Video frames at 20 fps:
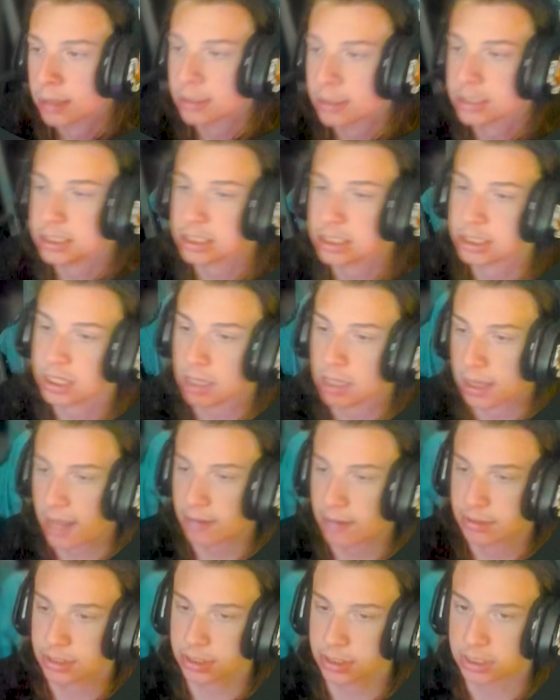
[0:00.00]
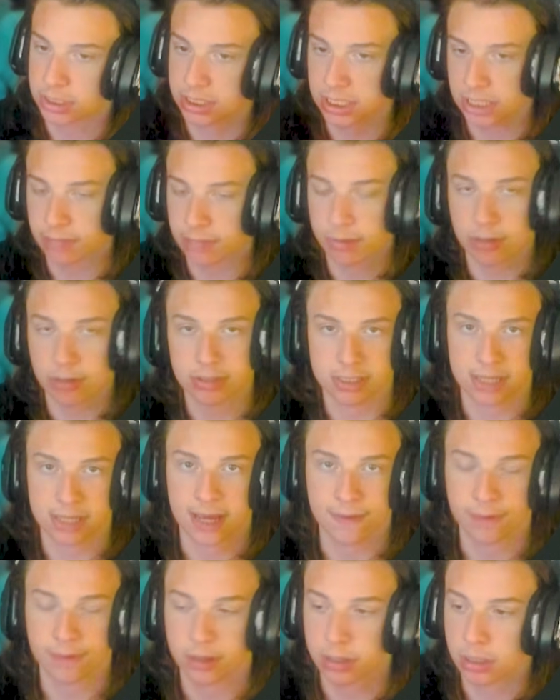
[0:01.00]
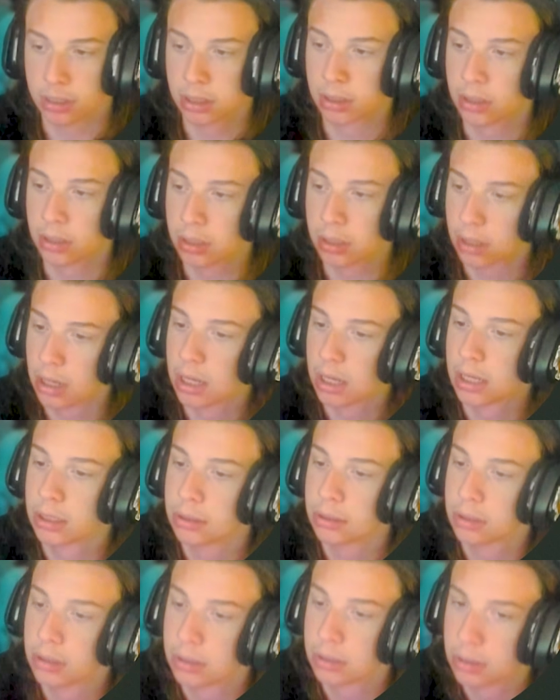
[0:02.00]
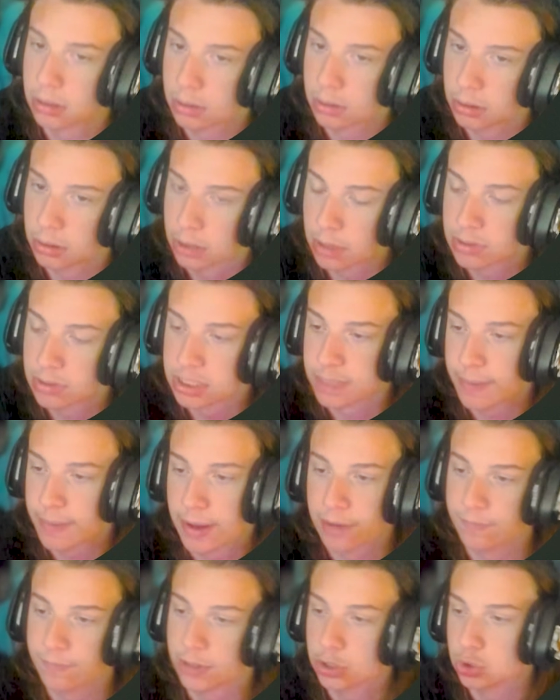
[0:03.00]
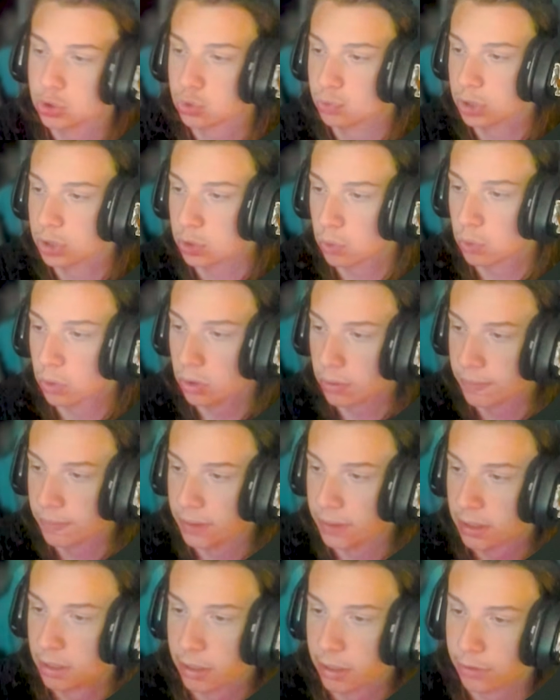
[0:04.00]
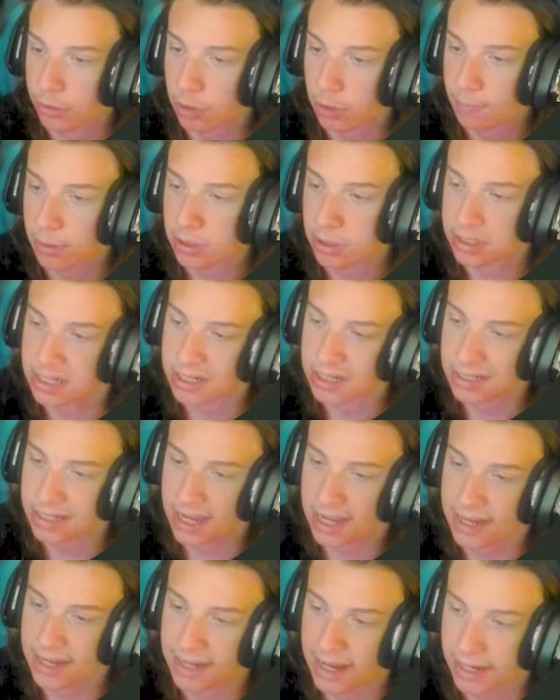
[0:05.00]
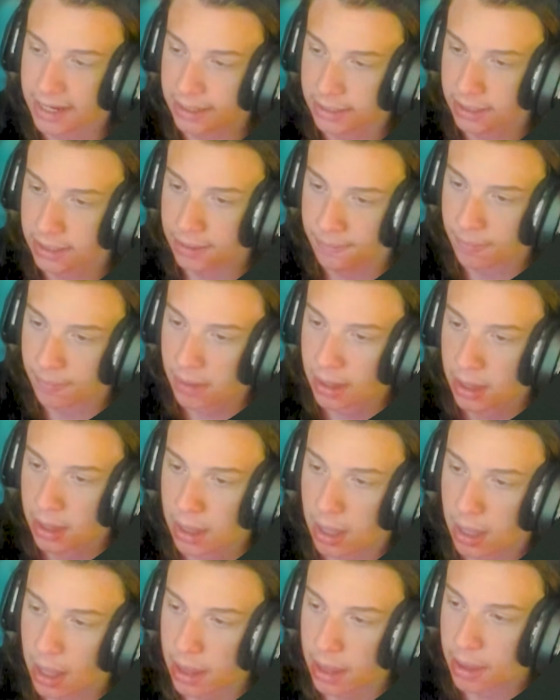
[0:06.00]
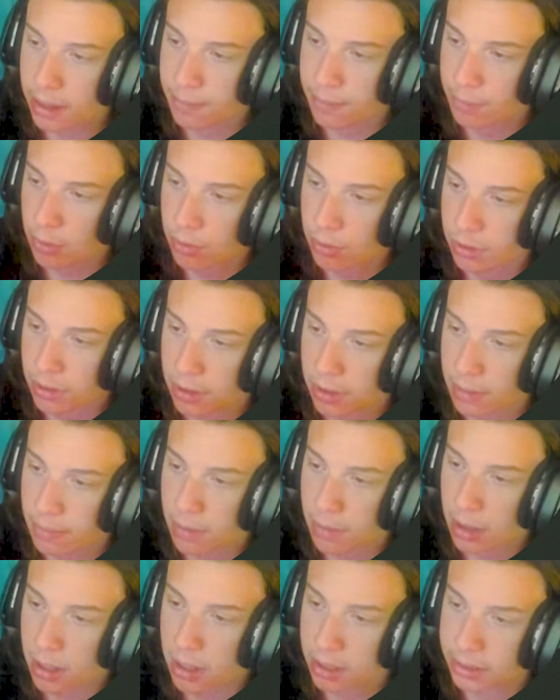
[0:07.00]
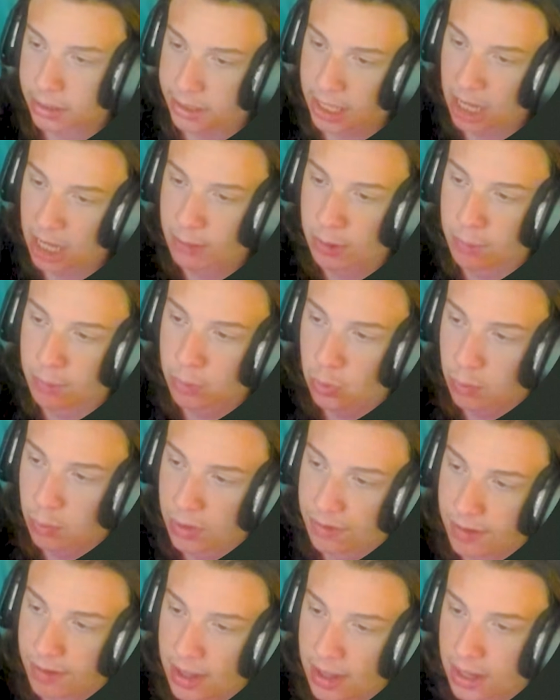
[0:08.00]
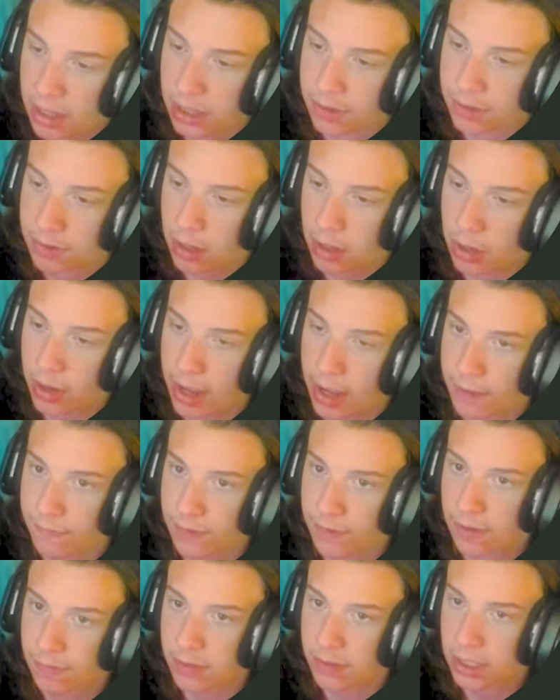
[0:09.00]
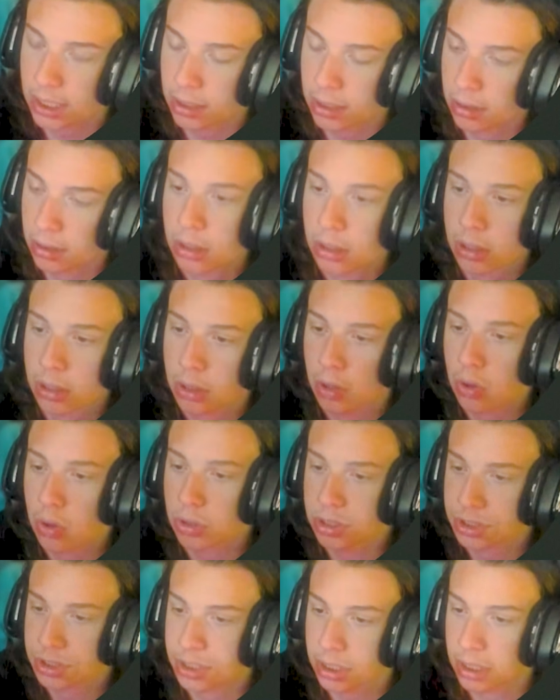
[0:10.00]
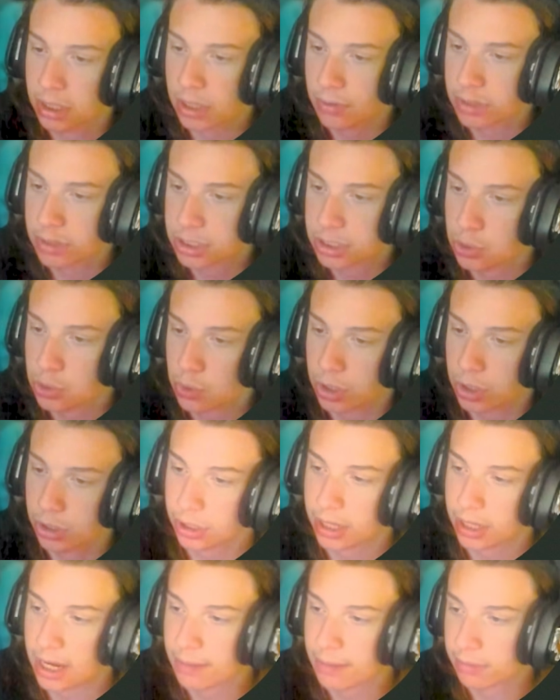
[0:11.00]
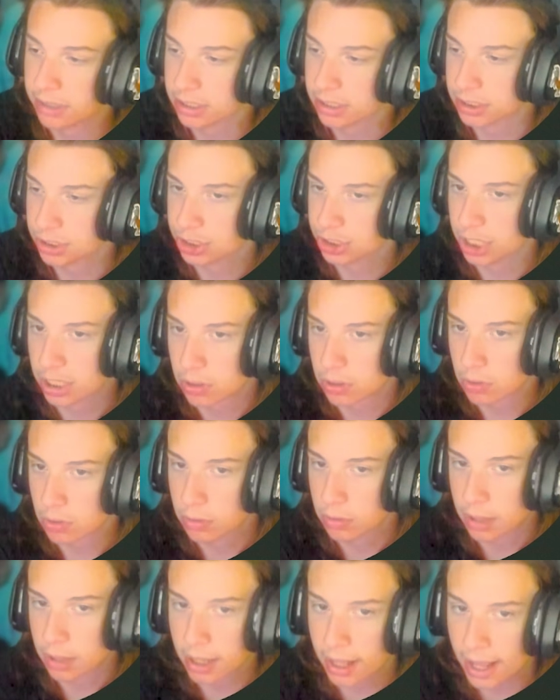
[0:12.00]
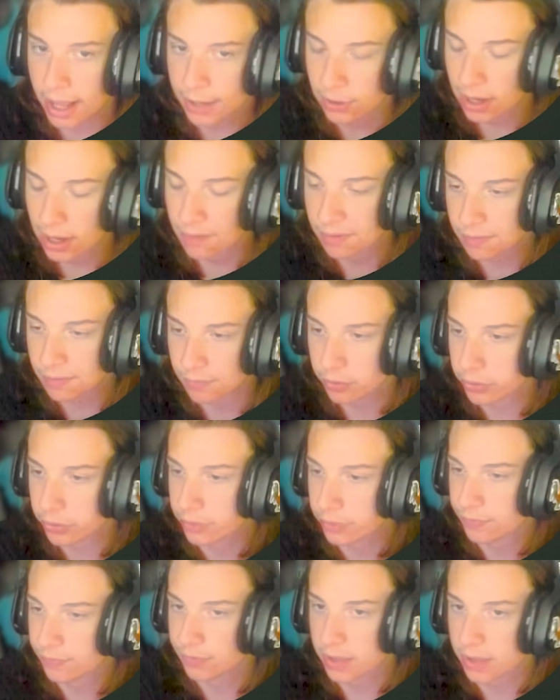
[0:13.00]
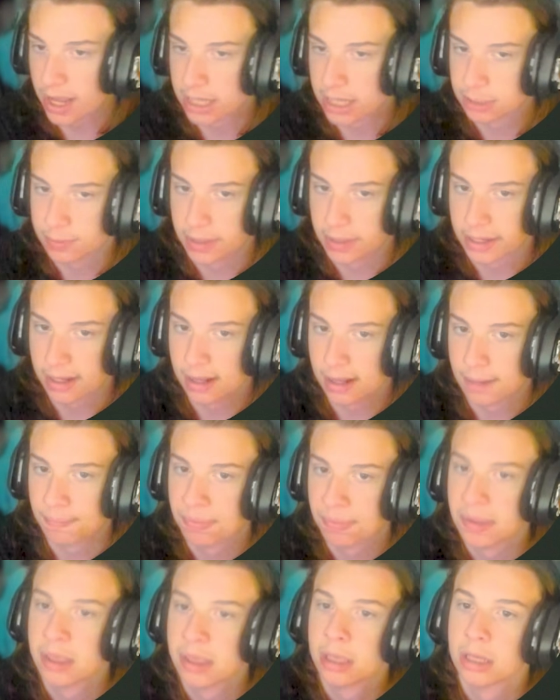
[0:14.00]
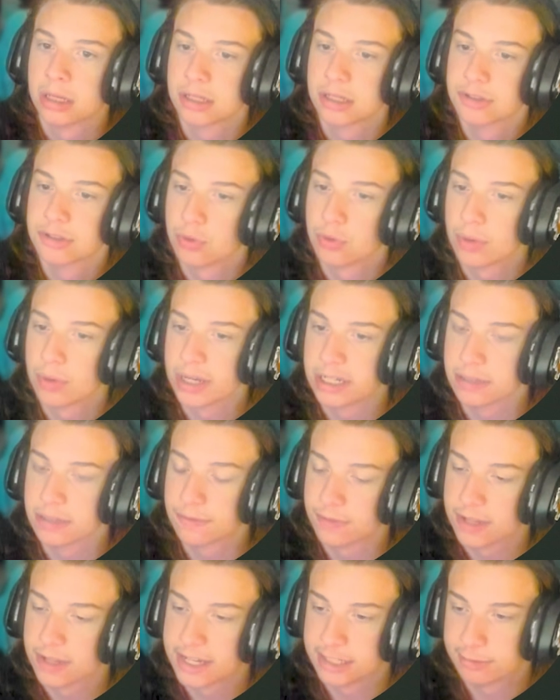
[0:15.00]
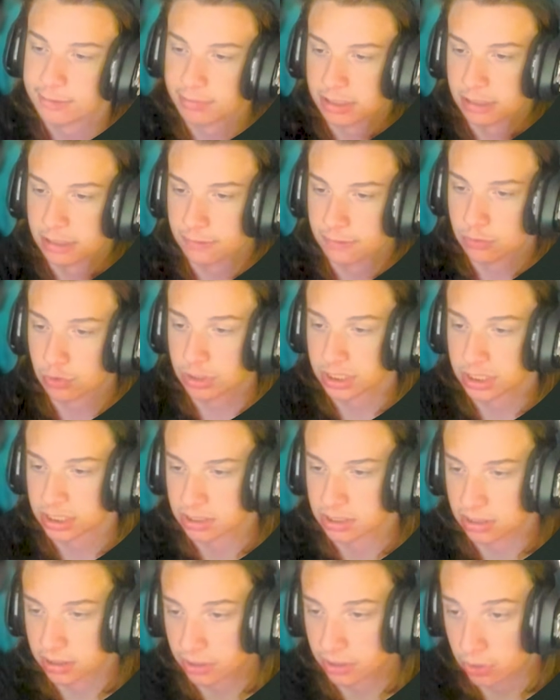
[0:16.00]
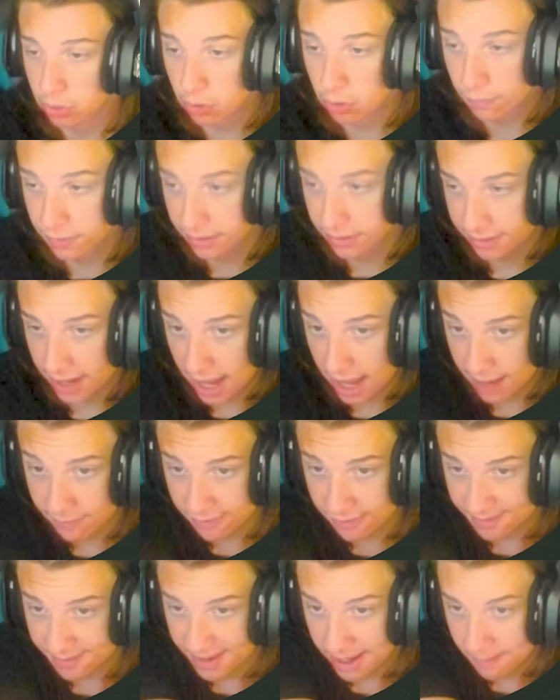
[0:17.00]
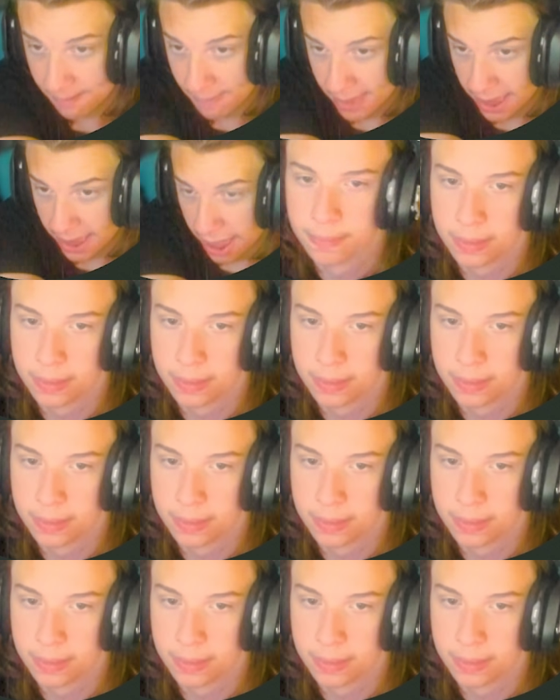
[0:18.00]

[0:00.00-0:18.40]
this just allows you to see the most and have the uh, lowest amount of visual recoil third person is at 90 and then both of the uh, camera movement settings are at 50 or just the lowest to where your camera doesn't shake a whole lot. I do have inverted flashbang on because the white flashbang, of course, is a little over the top for me.